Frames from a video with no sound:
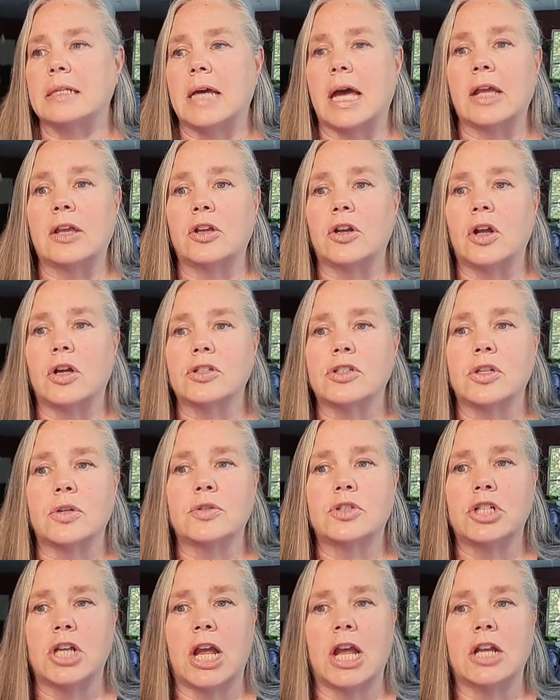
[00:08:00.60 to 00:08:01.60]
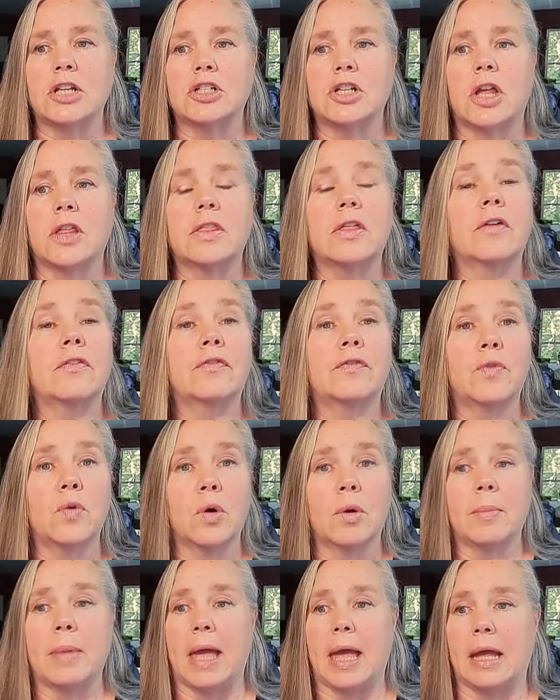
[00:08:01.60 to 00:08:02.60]
I could also change the
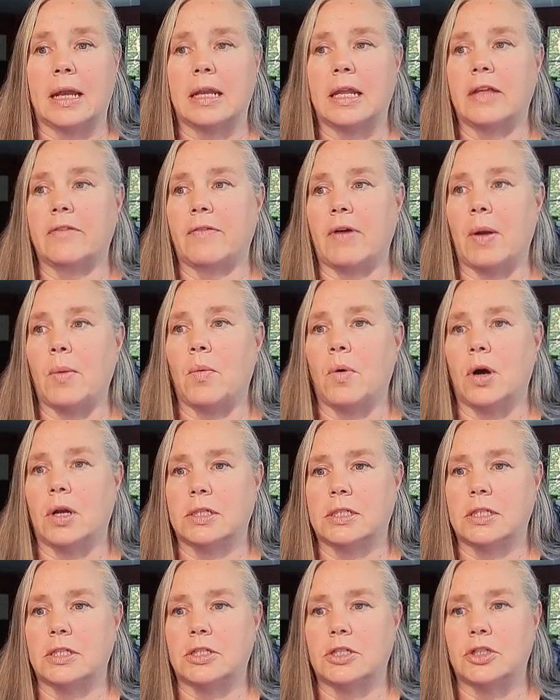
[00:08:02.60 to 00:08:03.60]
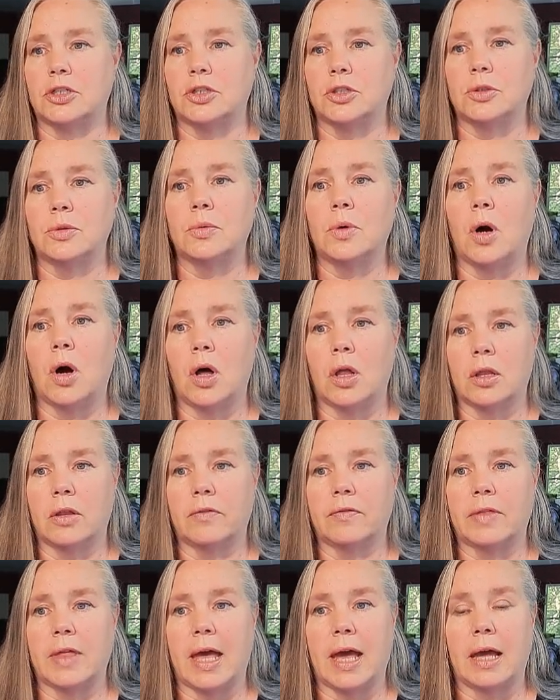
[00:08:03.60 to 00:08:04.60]
format if I wanted to do all
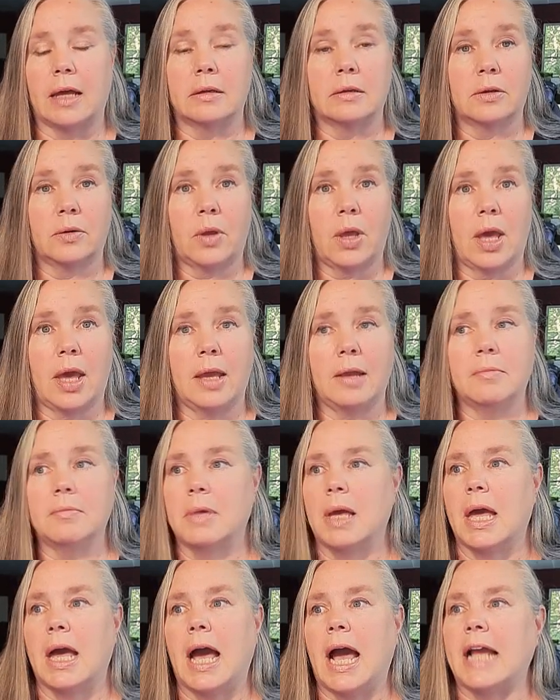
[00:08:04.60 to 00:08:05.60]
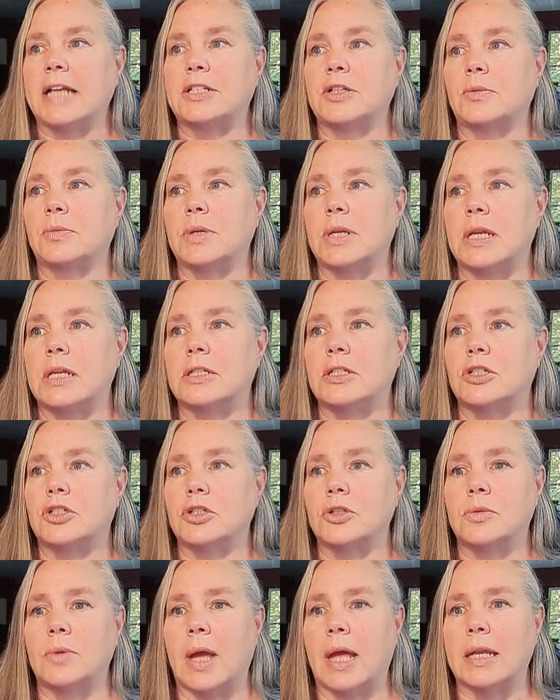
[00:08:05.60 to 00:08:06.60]
of that, okay? I don't need to
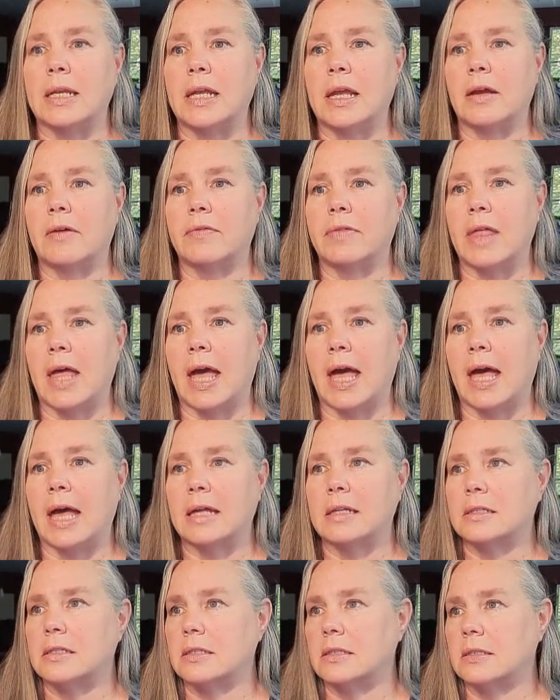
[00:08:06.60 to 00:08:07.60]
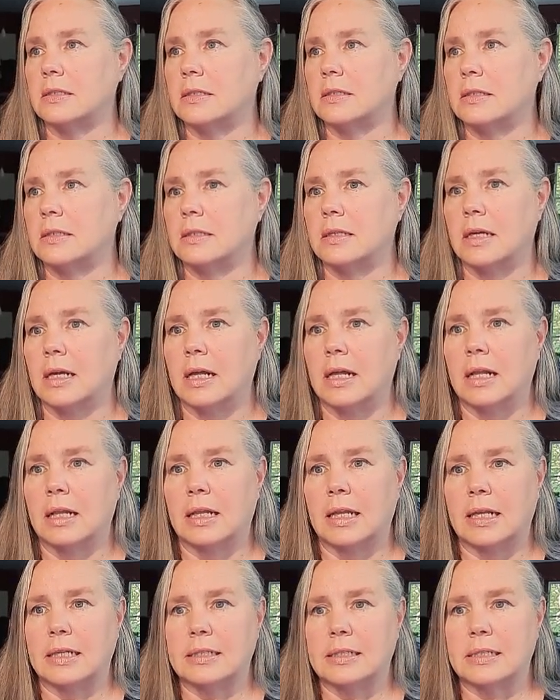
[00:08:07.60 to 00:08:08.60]
do any of that.
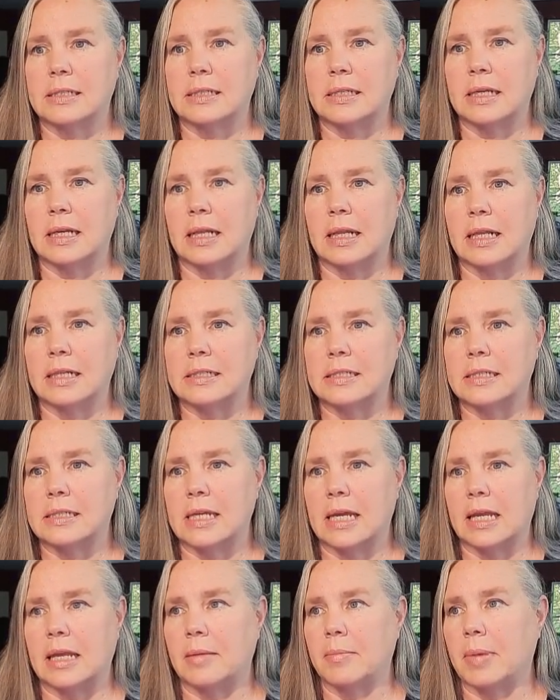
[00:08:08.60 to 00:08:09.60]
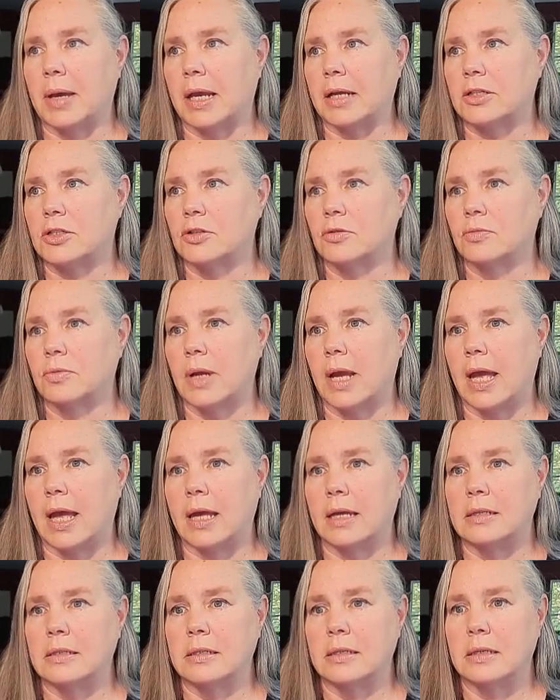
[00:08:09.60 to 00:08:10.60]
Let's see, let's take it back to
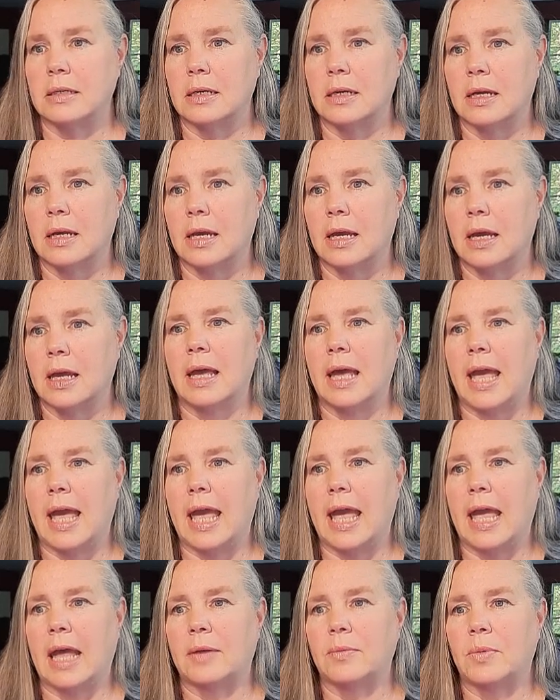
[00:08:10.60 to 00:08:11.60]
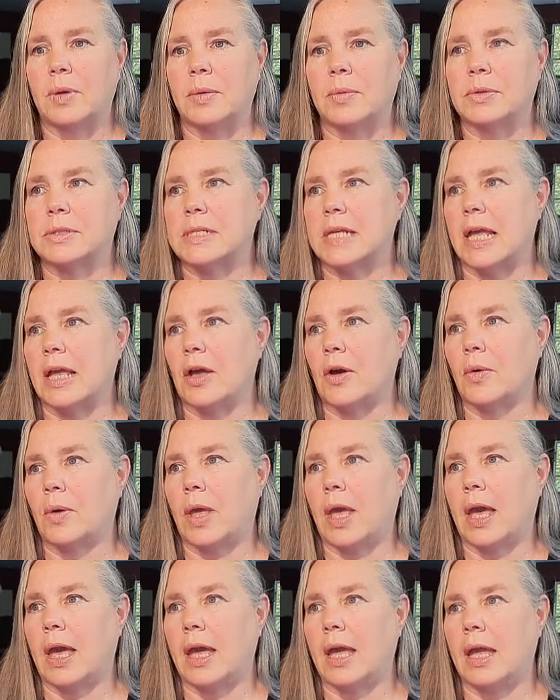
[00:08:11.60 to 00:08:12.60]
red. And we will say
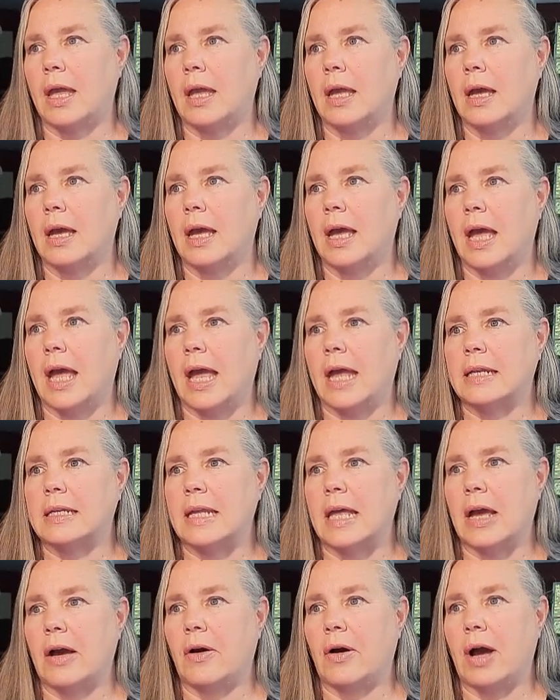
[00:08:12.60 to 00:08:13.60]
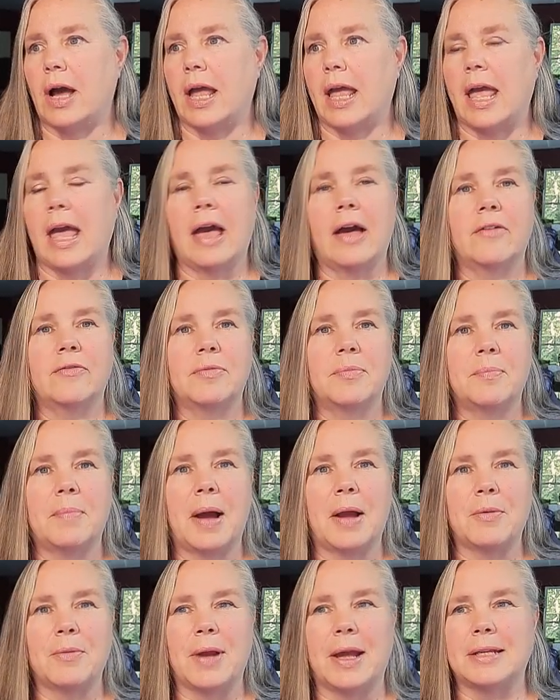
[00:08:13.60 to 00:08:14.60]
okay. And now I have
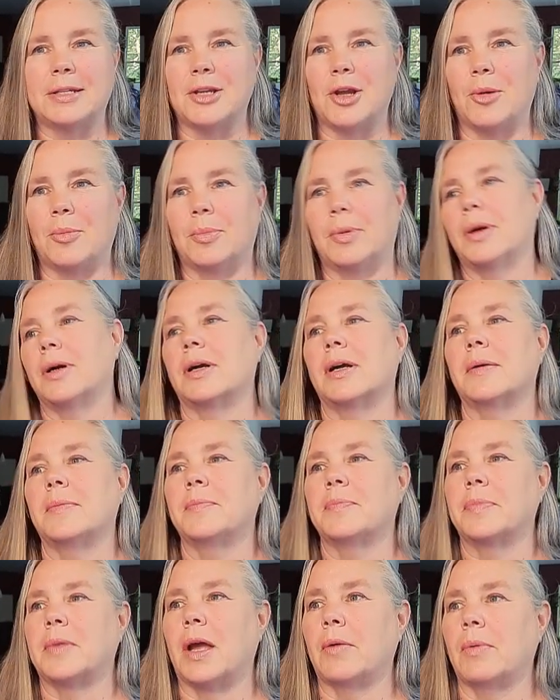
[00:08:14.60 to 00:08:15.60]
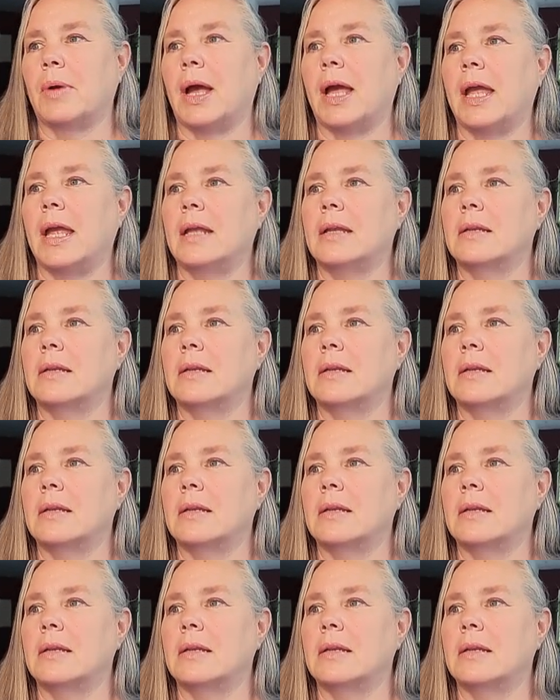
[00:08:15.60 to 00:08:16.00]
my red notebook, all right?